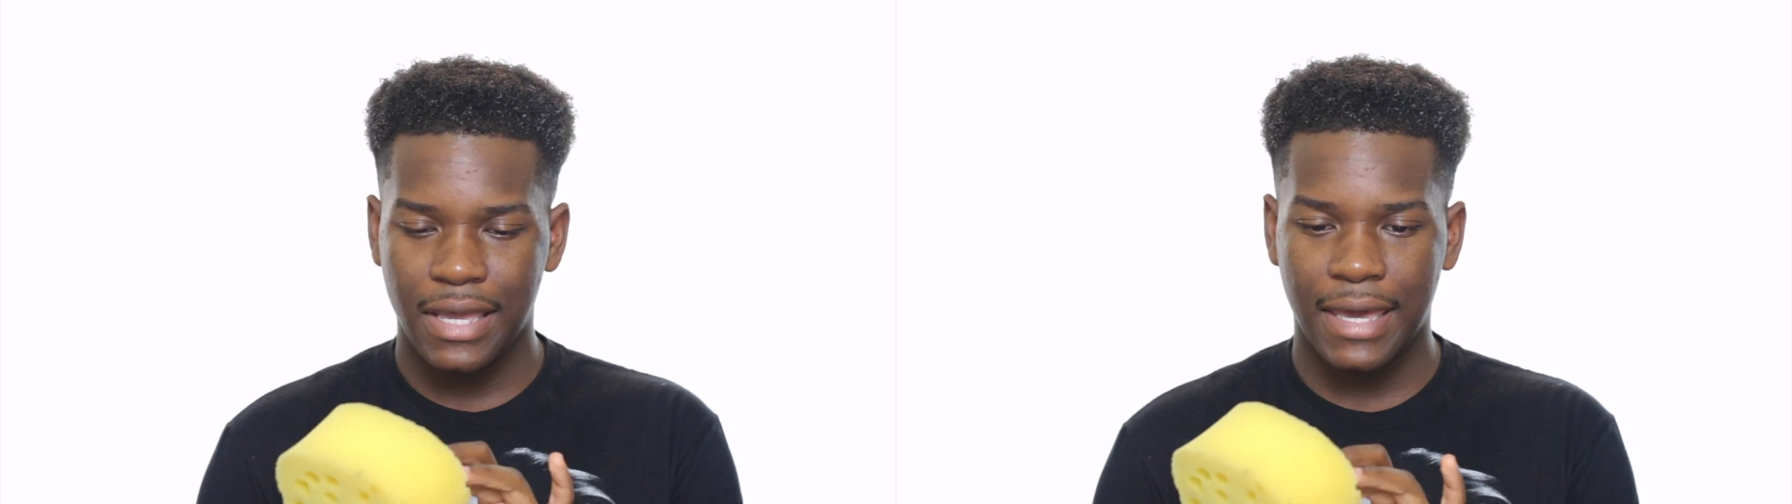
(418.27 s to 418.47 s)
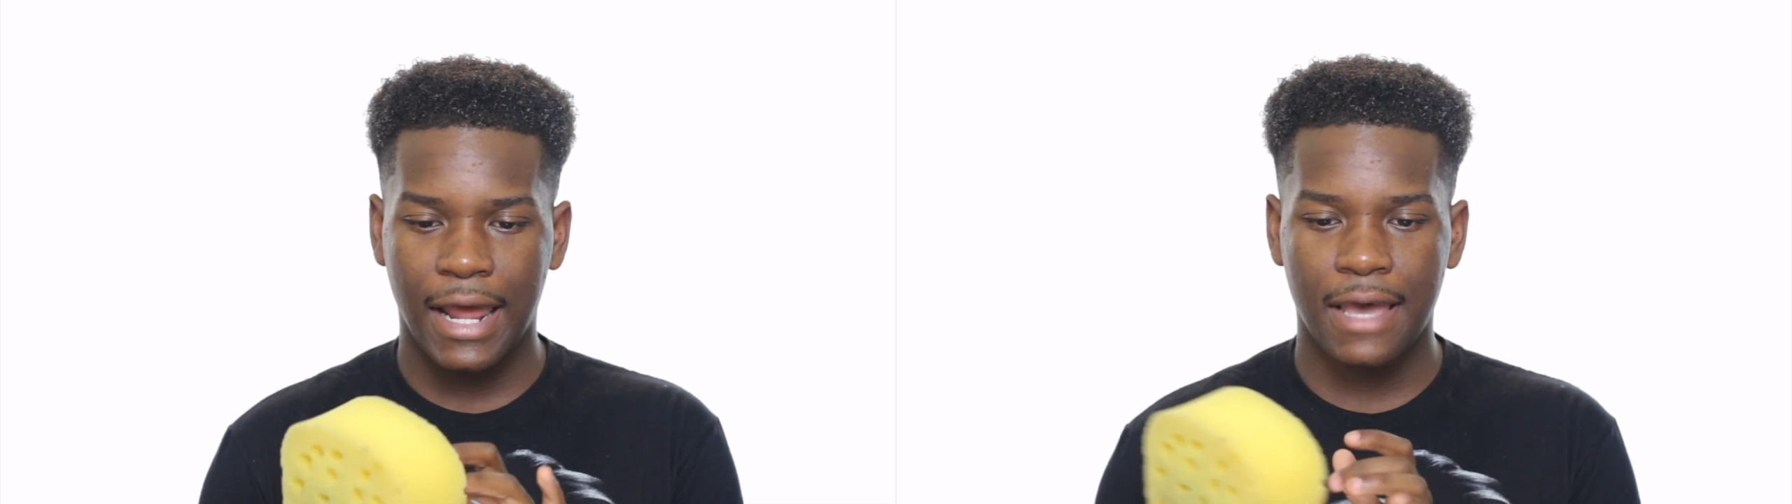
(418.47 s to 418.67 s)

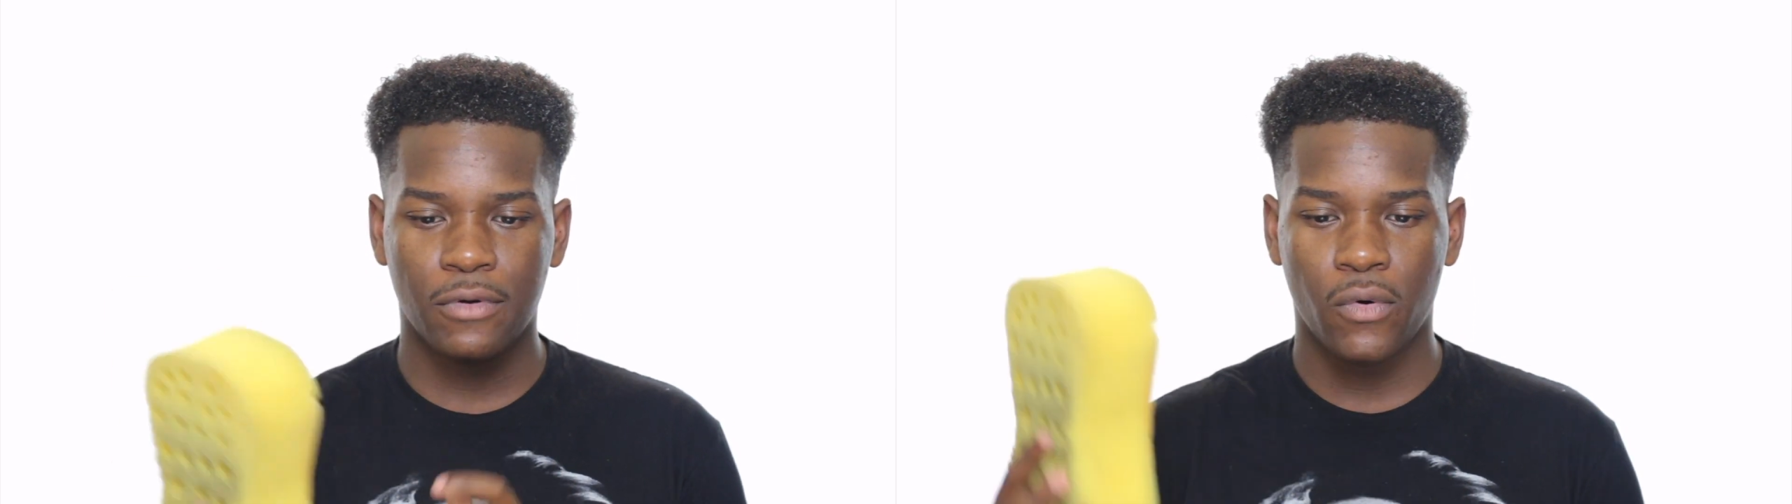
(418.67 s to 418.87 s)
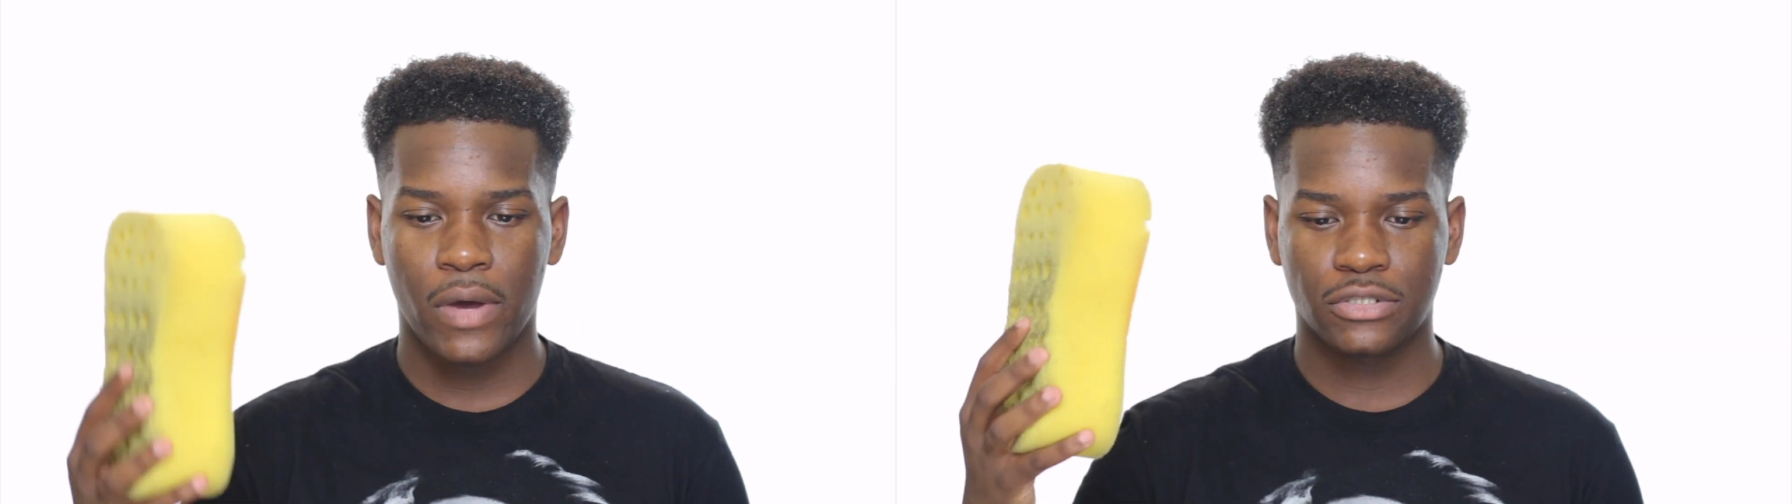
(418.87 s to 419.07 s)
and I am
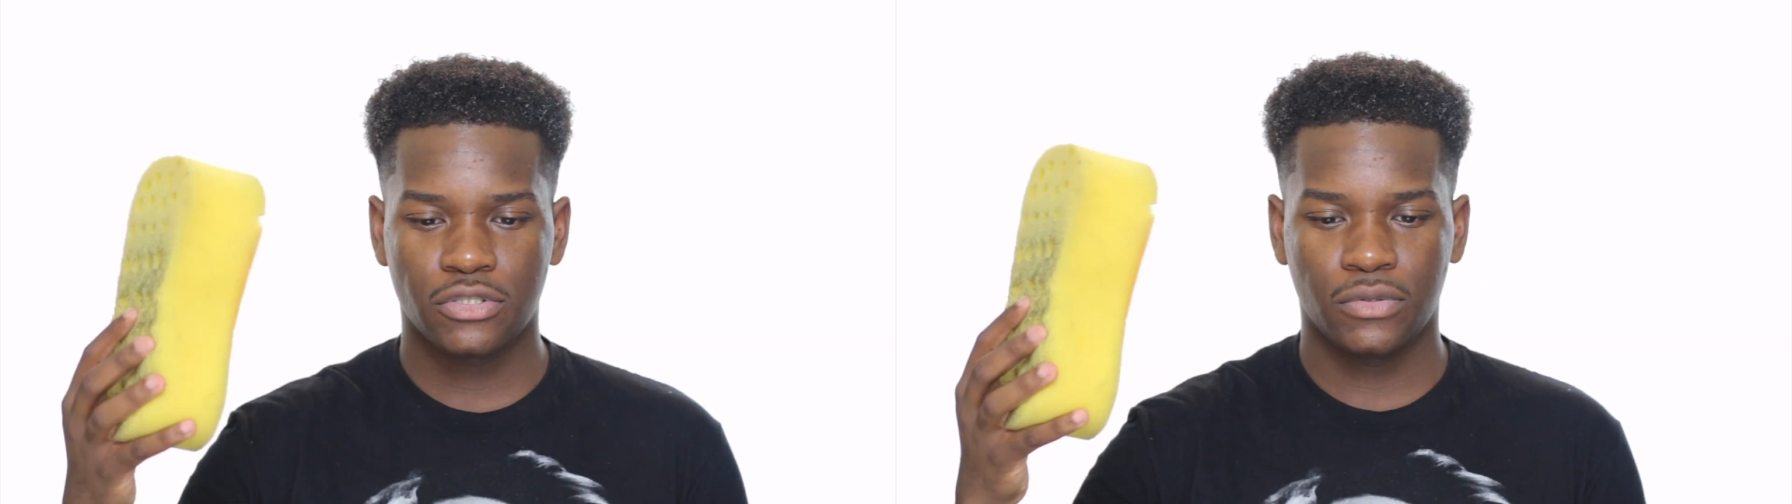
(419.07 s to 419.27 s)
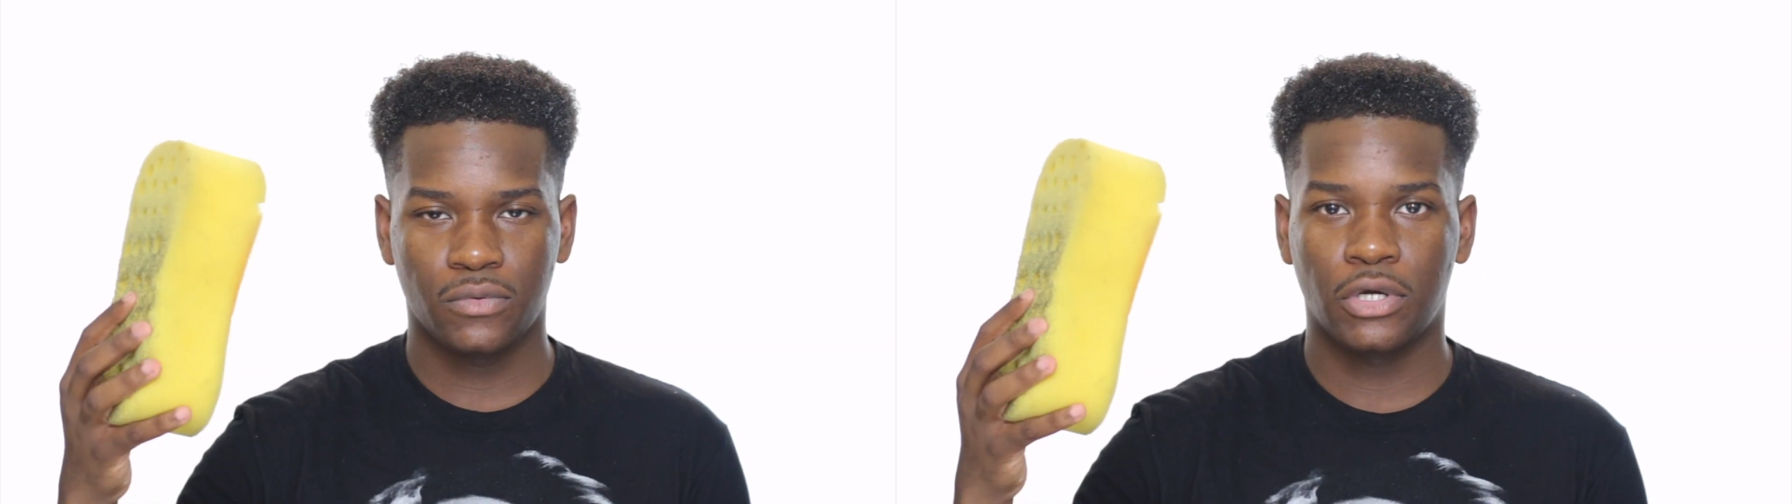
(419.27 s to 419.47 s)
going
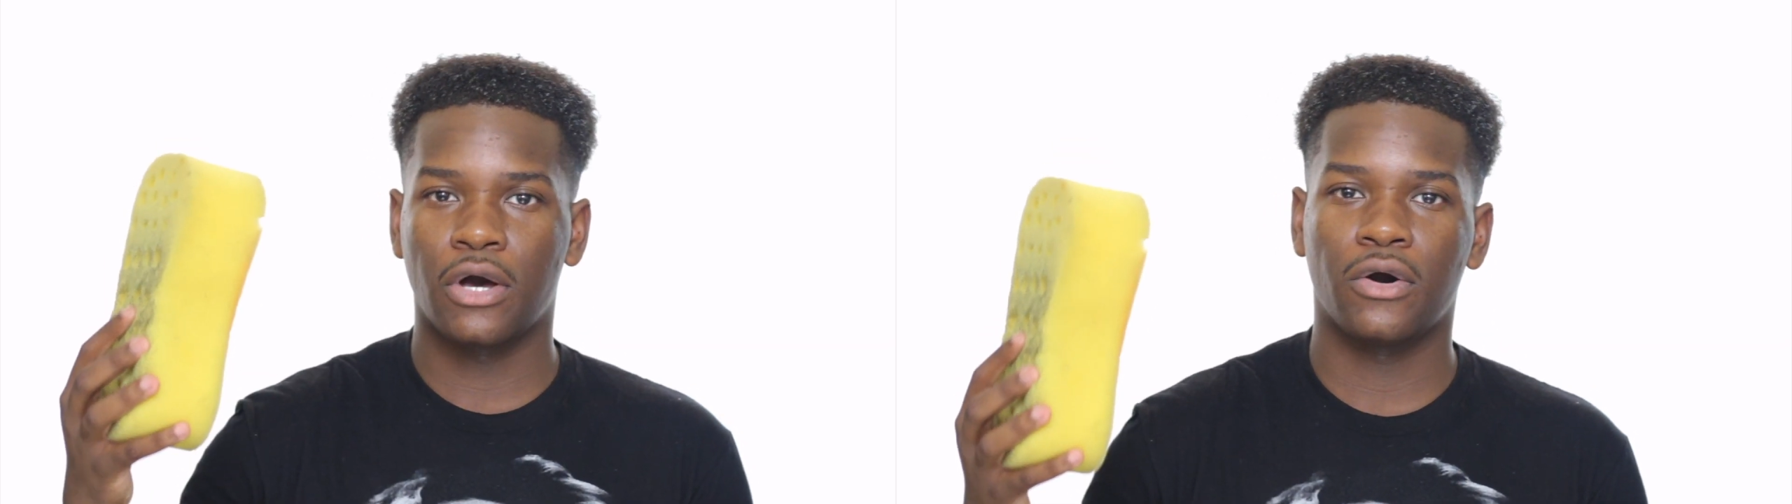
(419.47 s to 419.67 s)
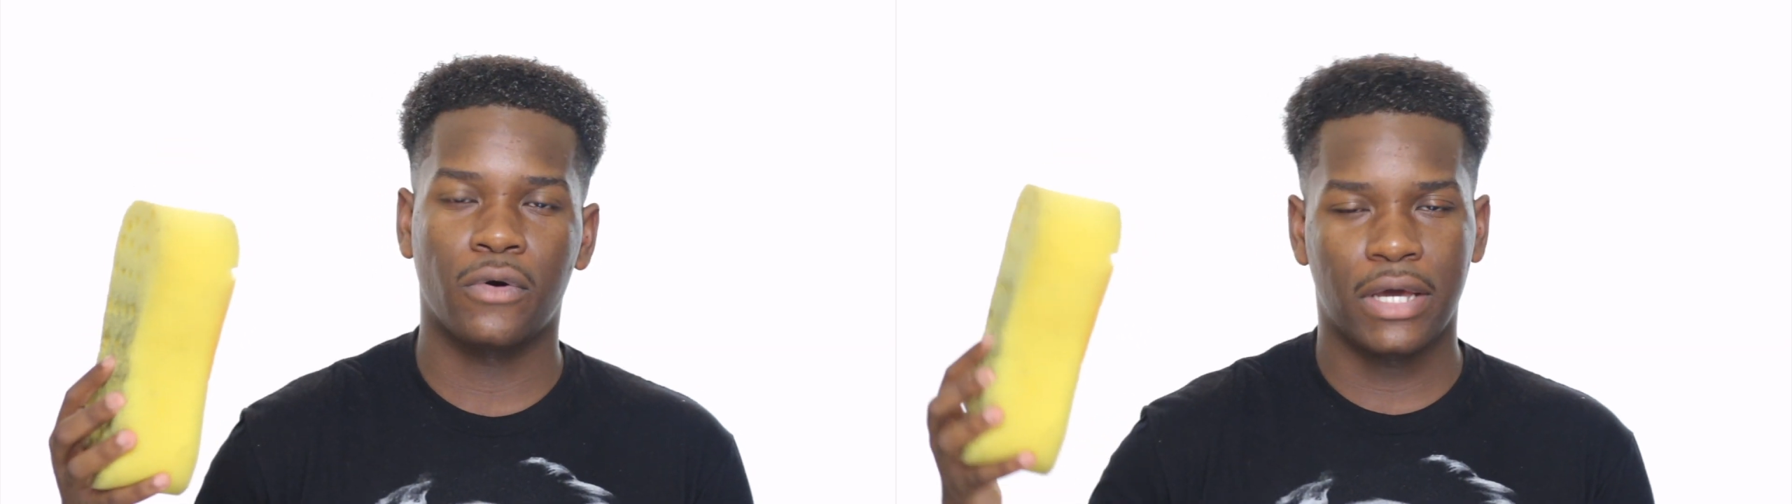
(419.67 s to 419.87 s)
to go